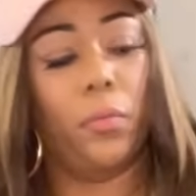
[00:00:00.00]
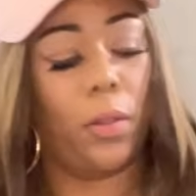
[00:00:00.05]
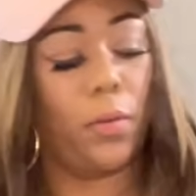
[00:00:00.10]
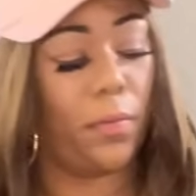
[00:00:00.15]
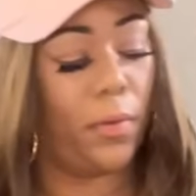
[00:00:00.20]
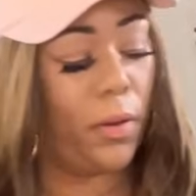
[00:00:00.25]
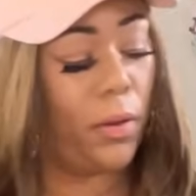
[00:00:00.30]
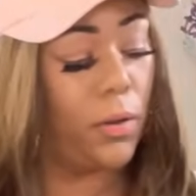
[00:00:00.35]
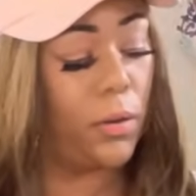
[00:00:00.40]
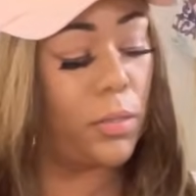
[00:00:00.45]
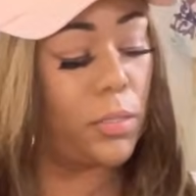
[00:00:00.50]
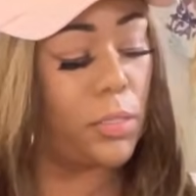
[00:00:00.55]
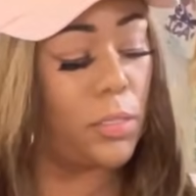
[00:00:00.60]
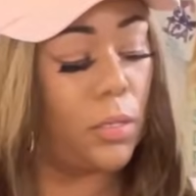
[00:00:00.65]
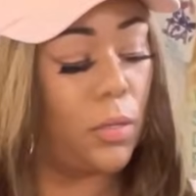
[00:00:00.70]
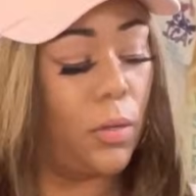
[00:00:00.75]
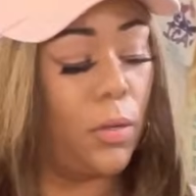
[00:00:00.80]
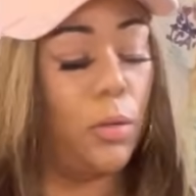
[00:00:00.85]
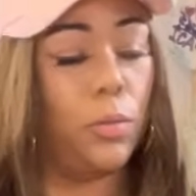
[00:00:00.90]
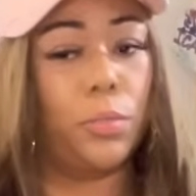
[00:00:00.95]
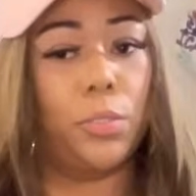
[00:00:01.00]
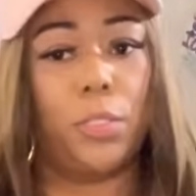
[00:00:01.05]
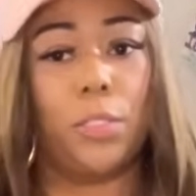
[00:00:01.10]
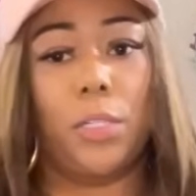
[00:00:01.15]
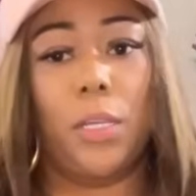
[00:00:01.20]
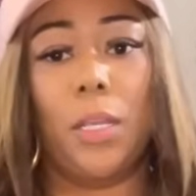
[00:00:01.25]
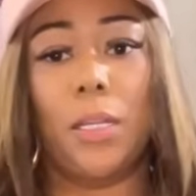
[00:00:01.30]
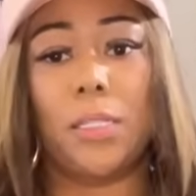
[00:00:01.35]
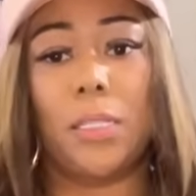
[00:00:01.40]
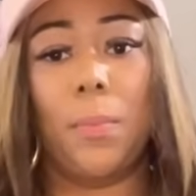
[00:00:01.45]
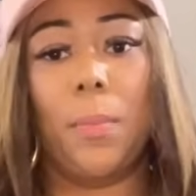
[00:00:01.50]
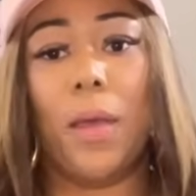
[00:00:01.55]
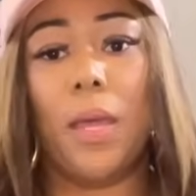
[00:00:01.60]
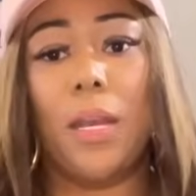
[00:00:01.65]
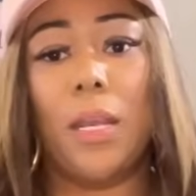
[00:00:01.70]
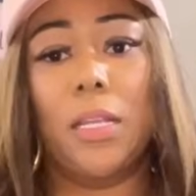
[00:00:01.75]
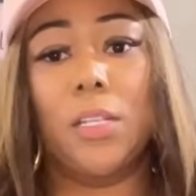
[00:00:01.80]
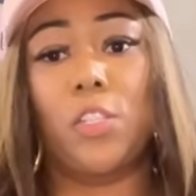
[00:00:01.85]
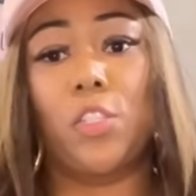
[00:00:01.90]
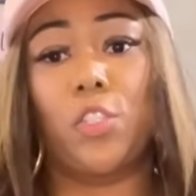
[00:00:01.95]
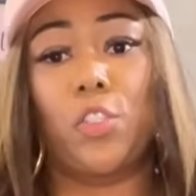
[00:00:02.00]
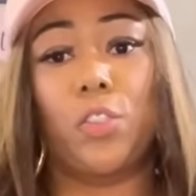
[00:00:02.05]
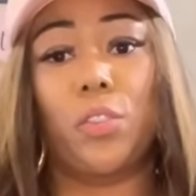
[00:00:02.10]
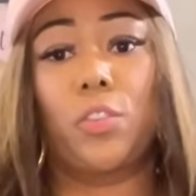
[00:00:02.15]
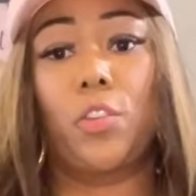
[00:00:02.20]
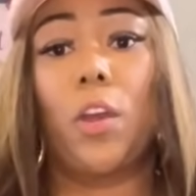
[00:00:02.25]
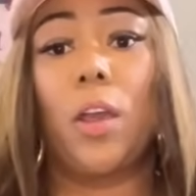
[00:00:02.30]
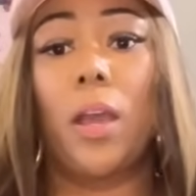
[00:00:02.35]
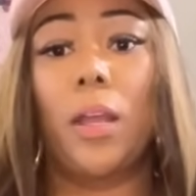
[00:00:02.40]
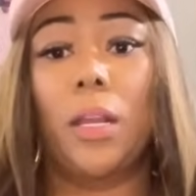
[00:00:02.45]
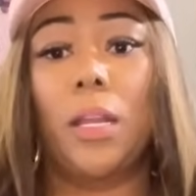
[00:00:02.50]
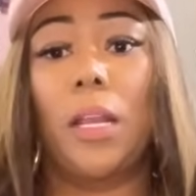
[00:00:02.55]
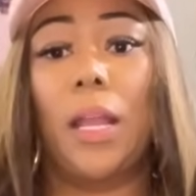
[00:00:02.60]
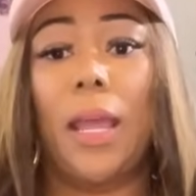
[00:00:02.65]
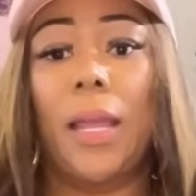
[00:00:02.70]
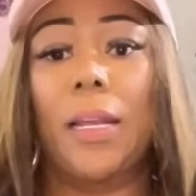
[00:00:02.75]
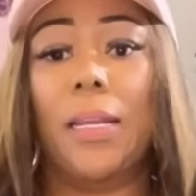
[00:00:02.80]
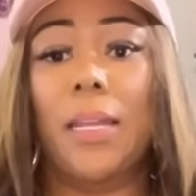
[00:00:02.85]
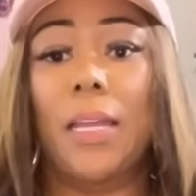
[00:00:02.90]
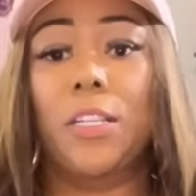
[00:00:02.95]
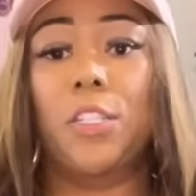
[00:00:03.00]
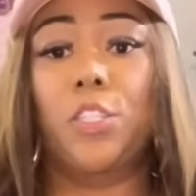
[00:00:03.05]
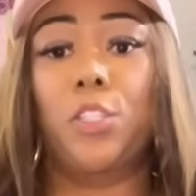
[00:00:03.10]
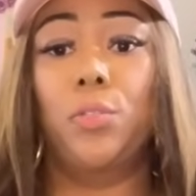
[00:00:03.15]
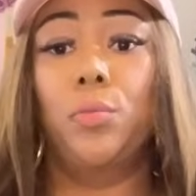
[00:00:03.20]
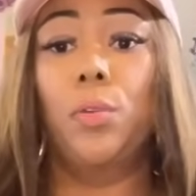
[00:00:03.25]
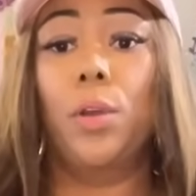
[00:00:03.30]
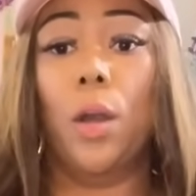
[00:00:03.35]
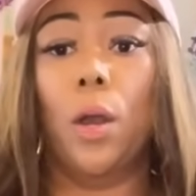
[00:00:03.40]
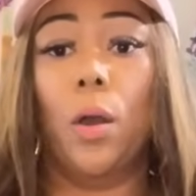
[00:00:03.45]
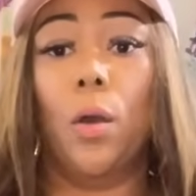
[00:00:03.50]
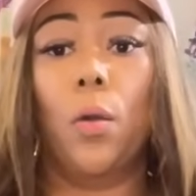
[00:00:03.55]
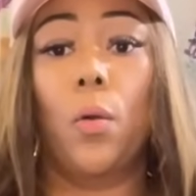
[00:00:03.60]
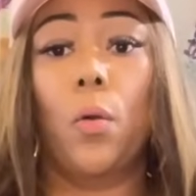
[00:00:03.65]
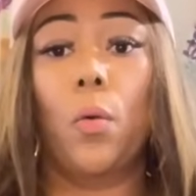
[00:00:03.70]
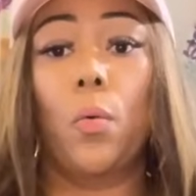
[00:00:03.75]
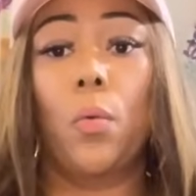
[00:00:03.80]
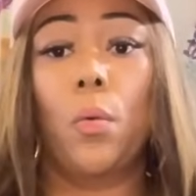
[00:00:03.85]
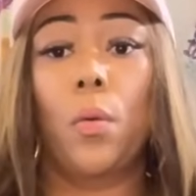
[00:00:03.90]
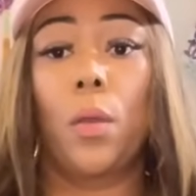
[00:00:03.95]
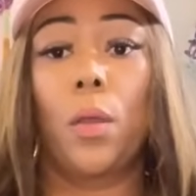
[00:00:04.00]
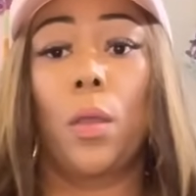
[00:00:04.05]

reverse. Oh shit. Somebody is trying to like let you go.